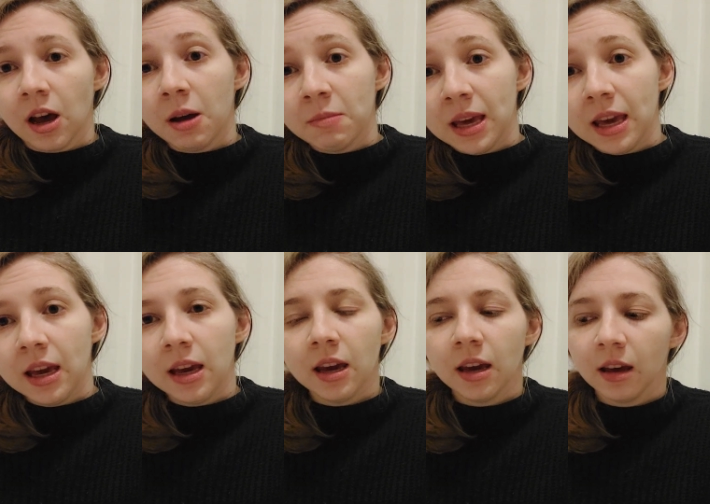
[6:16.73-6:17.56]

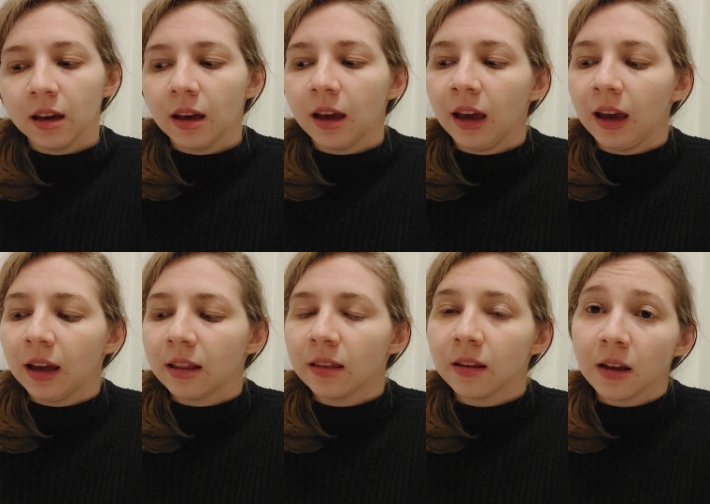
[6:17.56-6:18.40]
humming
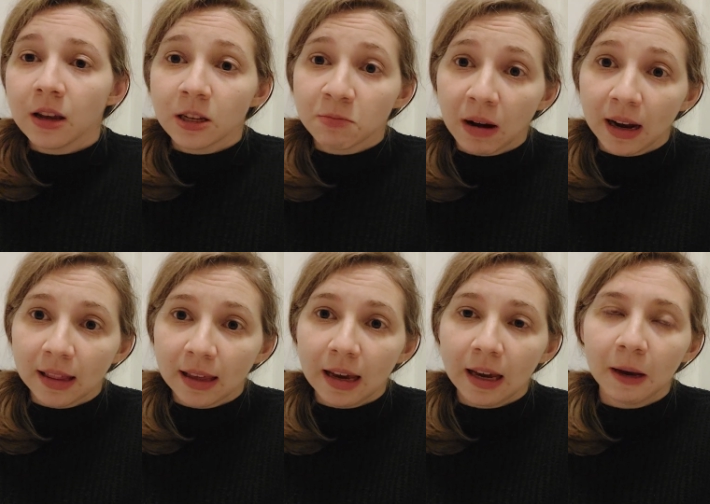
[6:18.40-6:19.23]
and
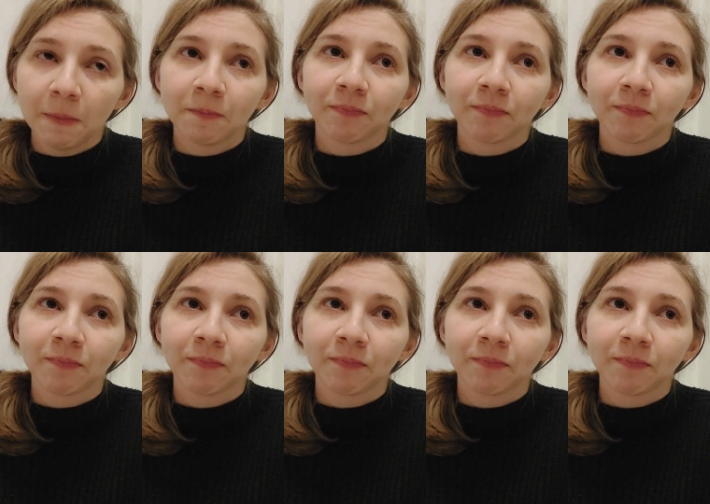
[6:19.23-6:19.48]
smiling.